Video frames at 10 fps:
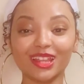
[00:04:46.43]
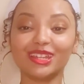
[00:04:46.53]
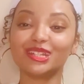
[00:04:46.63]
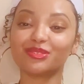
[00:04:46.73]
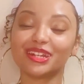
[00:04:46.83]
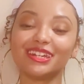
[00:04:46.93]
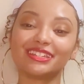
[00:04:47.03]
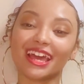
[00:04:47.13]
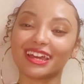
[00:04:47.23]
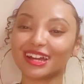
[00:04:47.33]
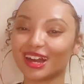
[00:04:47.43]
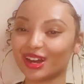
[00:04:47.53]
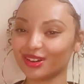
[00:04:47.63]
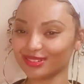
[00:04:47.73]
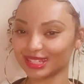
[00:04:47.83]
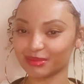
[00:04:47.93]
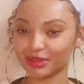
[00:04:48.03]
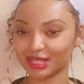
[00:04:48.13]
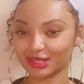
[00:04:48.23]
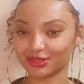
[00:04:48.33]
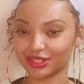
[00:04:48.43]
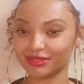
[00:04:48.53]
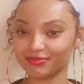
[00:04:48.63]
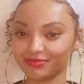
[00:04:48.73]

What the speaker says: This one is a cozy mystery.